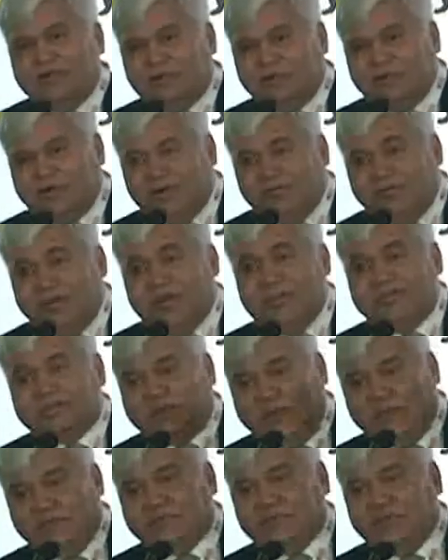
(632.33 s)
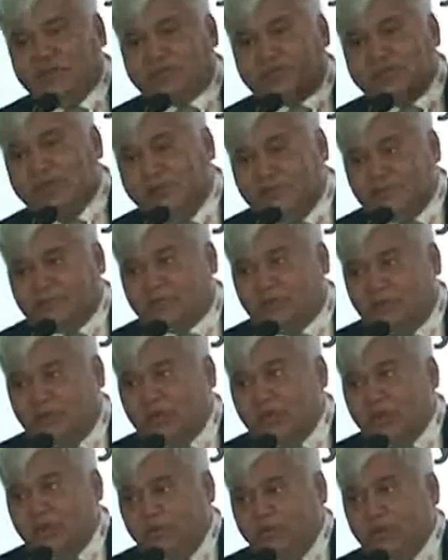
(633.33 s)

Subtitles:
you know, develop some systems